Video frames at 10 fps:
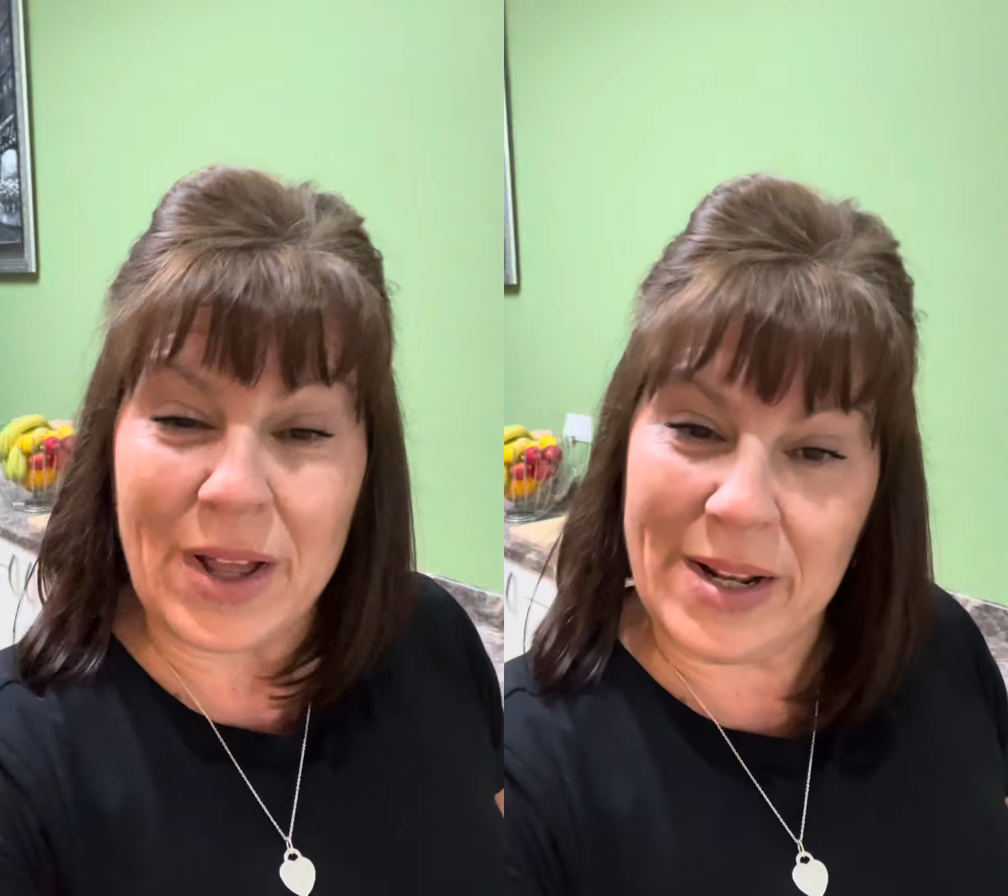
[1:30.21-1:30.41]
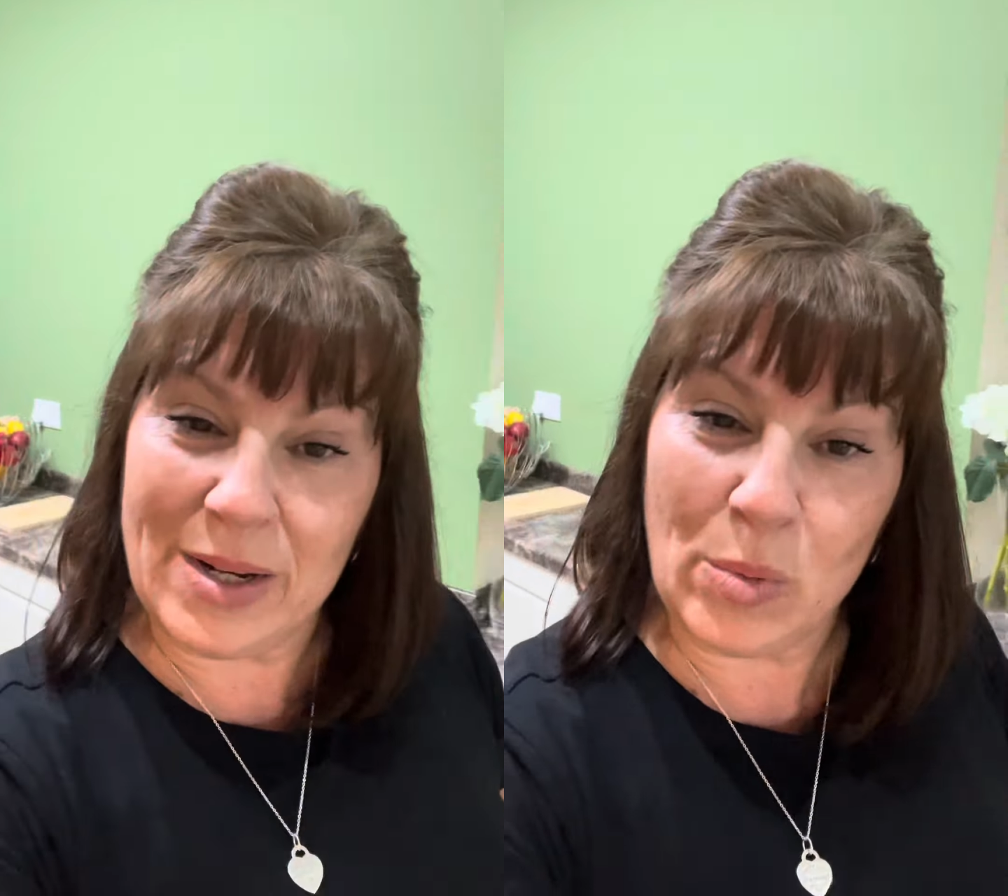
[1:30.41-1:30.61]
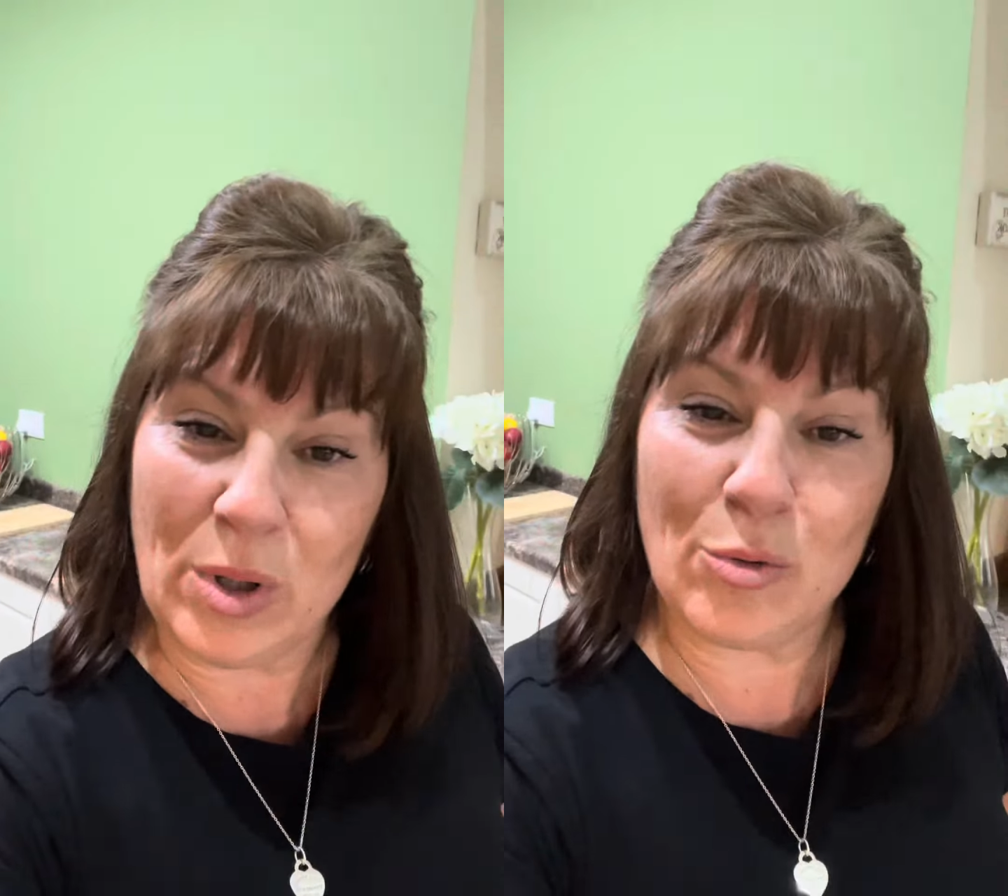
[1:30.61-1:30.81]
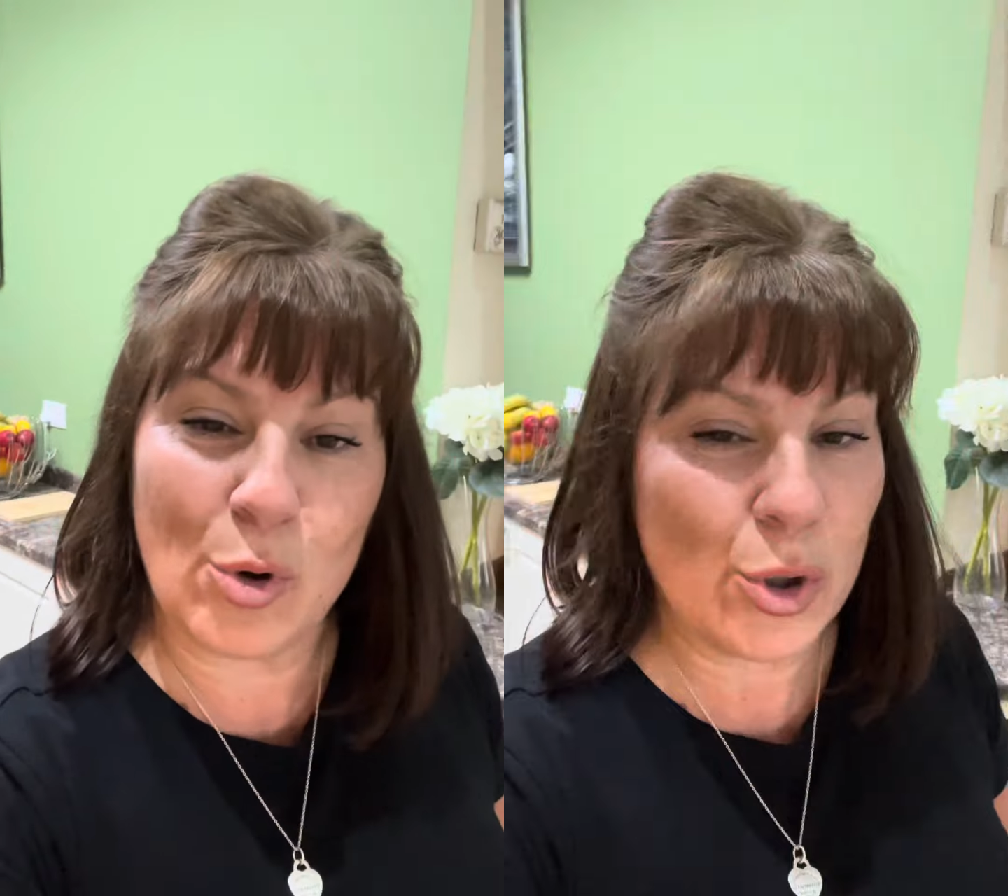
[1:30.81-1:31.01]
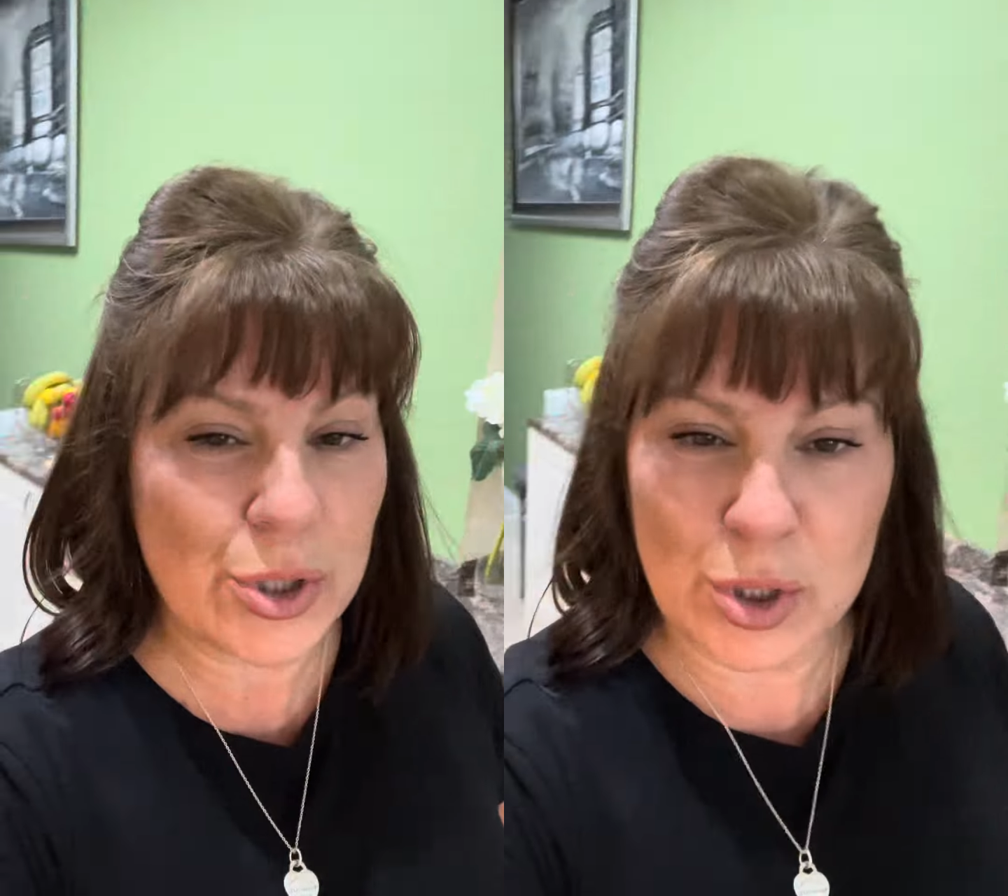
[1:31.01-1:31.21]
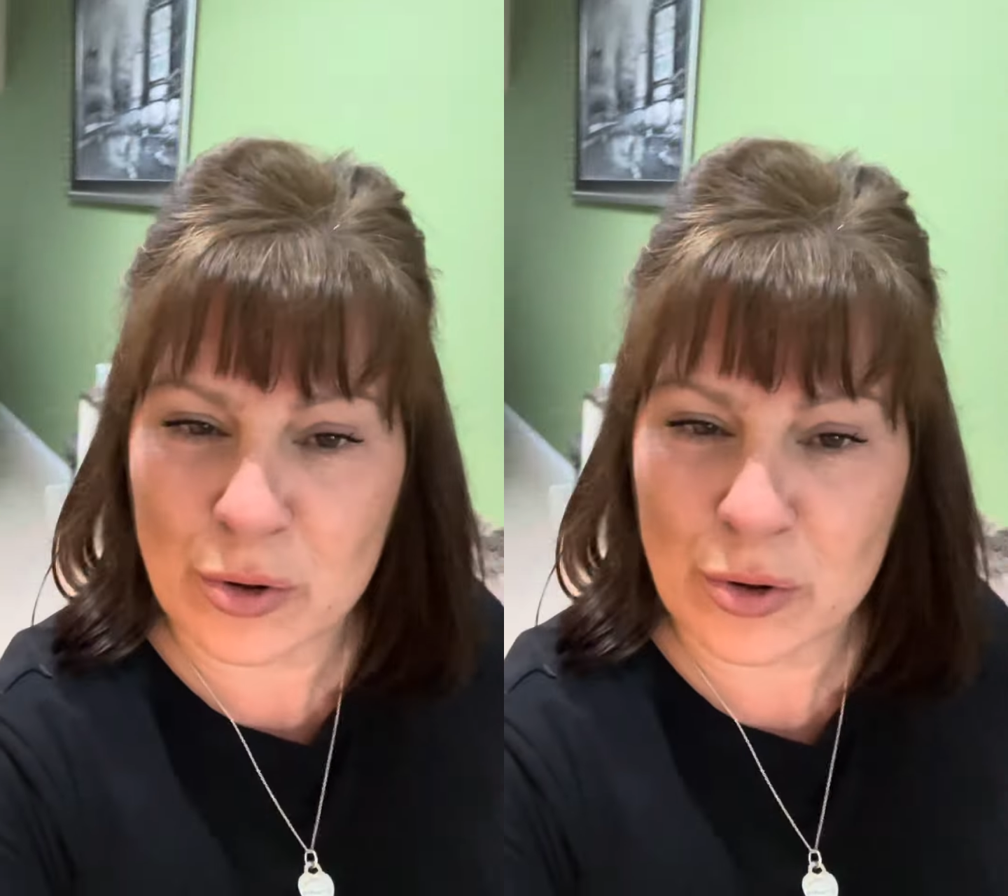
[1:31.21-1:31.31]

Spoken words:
and it will roast and